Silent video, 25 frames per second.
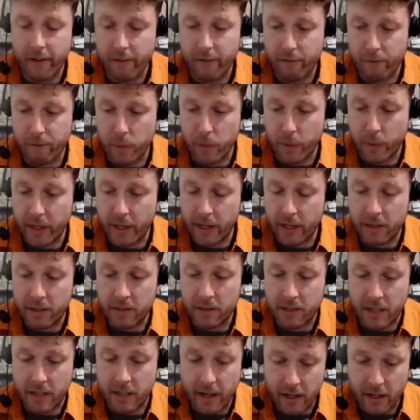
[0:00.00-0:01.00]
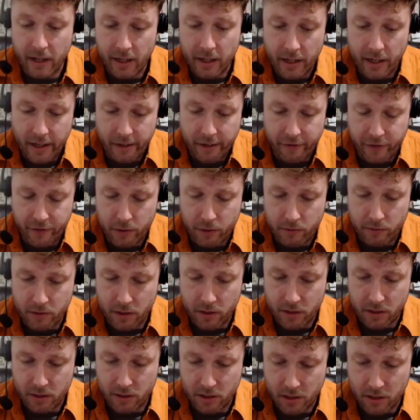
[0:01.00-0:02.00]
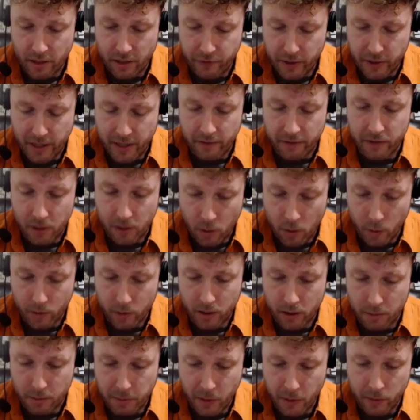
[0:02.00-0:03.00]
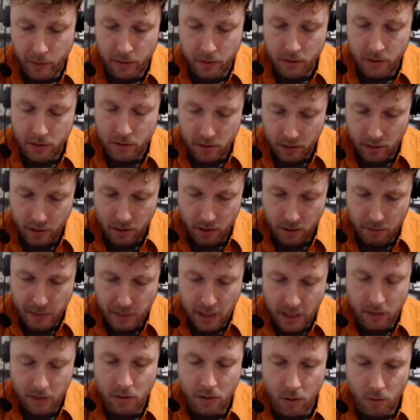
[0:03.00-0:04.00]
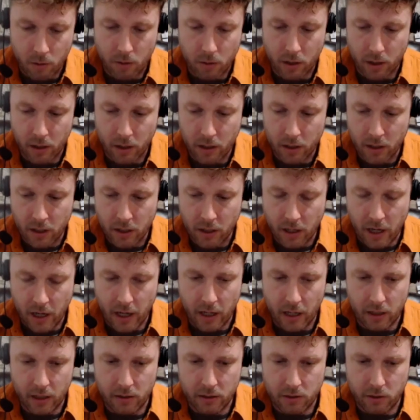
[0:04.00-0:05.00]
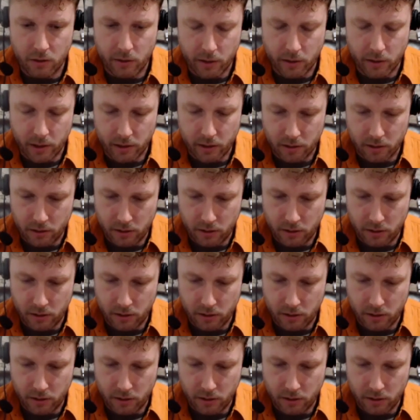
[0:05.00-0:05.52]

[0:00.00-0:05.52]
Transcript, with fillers: the way I understand it, if you have the core components, like your main core and your